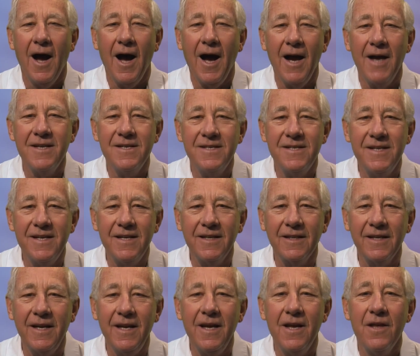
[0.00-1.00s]

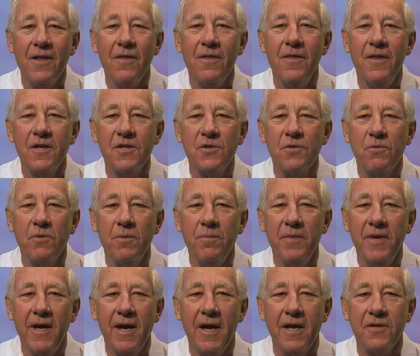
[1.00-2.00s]
Ideally, this would
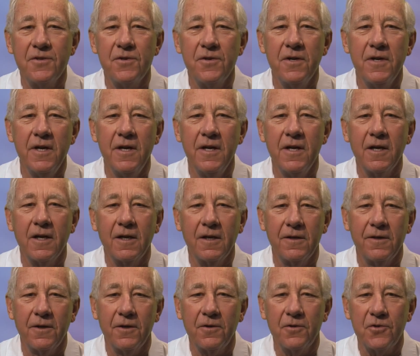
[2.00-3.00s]
be answered in a
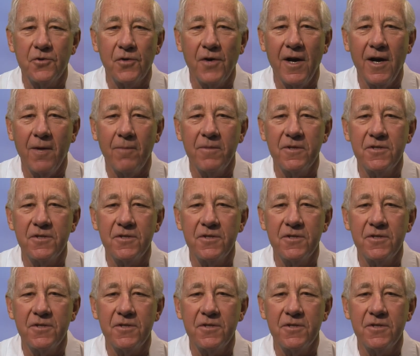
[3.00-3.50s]
clinical trial,